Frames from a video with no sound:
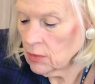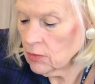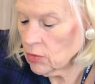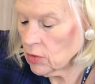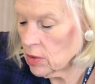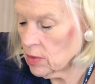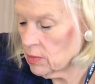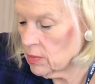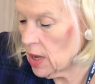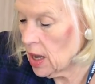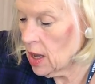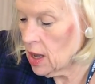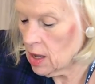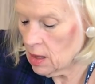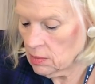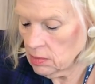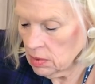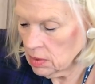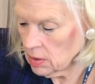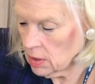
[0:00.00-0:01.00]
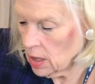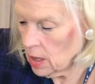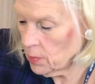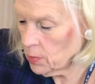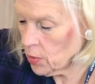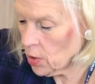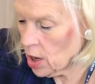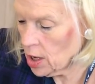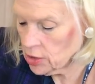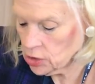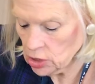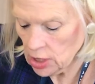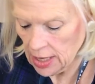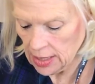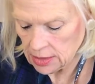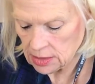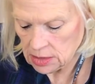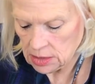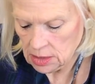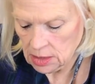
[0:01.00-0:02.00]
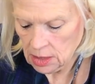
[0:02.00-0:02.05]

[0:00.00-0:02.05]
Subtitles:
from a project.